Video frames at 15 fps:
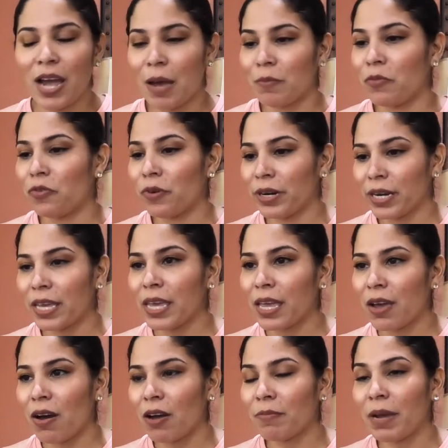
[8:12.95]
I'm
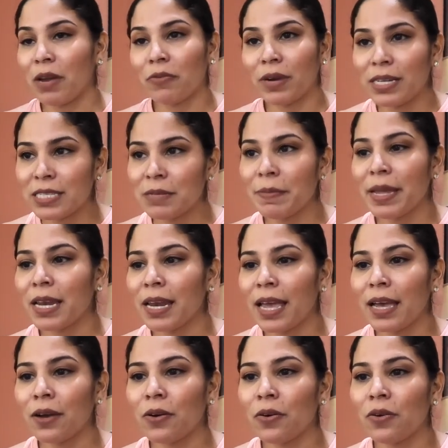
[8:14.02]
working on my resume
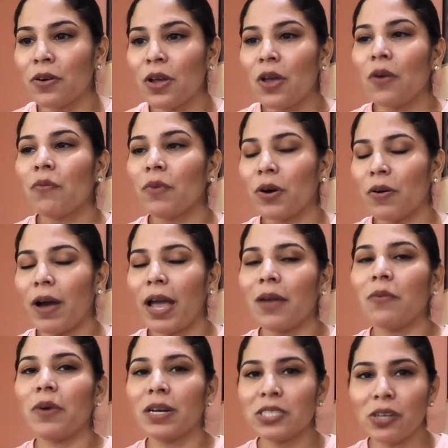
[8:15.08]
now. Well, I
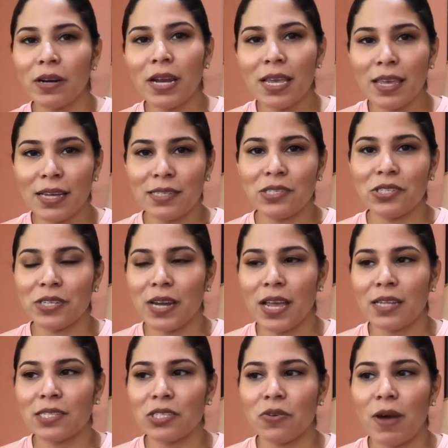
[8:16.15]
worked on it
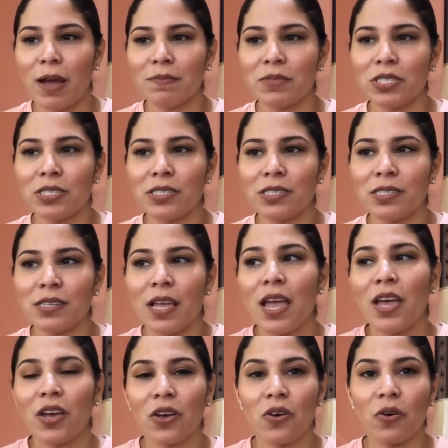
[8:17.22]
yesterday, so I'm just
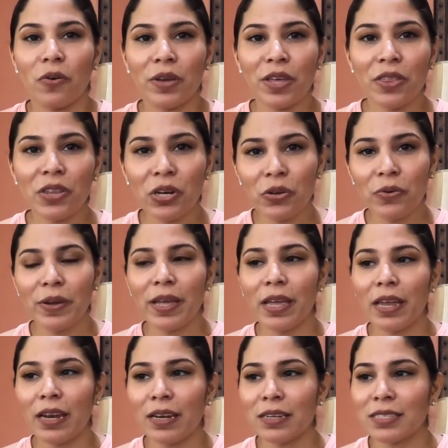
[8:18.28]
going through
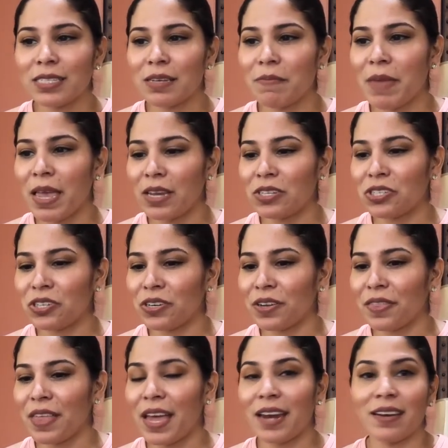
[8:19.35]
it to make sure
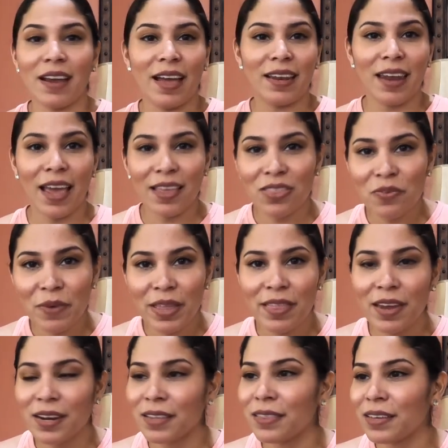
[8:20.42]
that I like the way
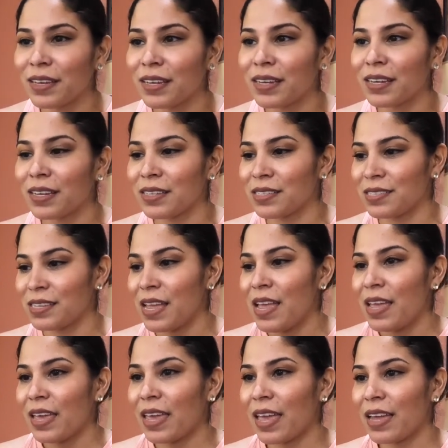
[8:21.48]
that it looks.
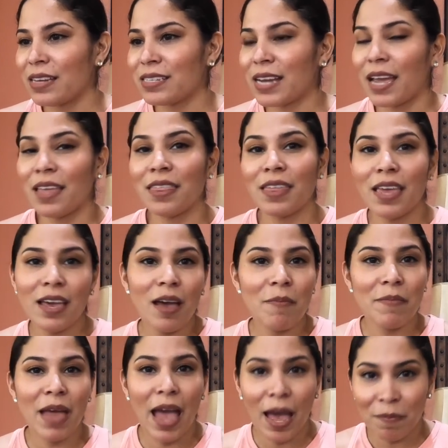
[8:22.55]
And I think
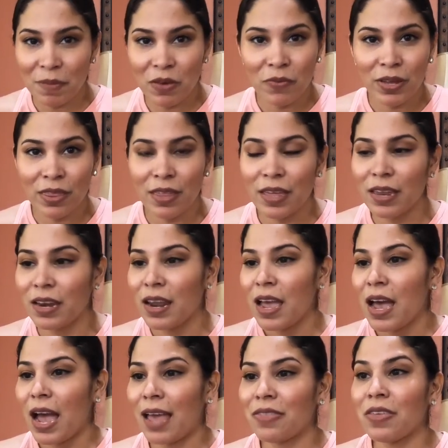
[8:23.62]
I'm happy with it.
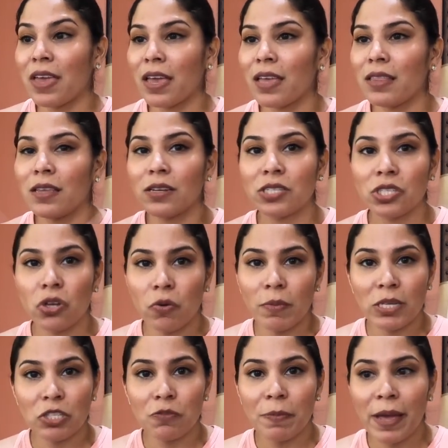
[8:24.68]
I think it looks so
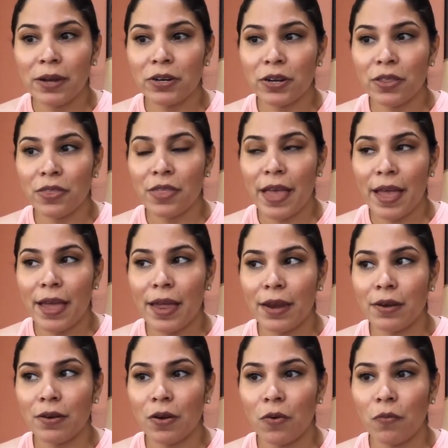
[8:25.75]
much better
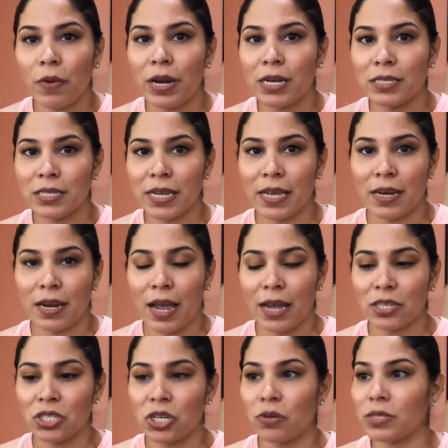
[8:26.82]
than what it did. I
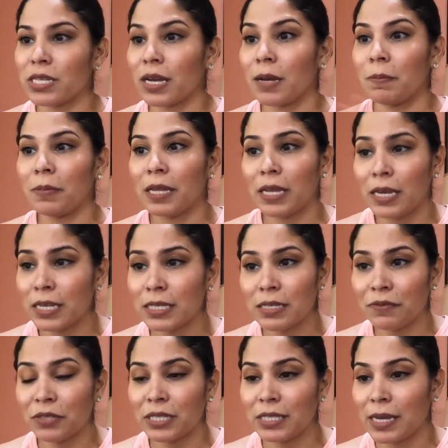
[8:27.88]
chose a completely
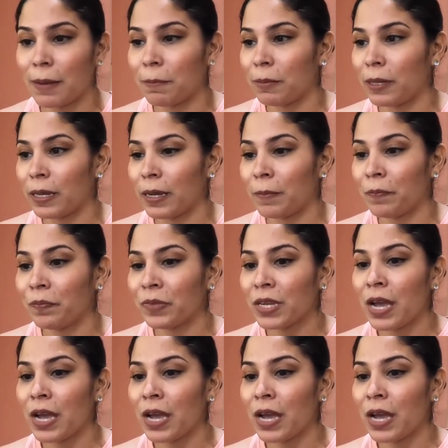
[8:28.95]
different template.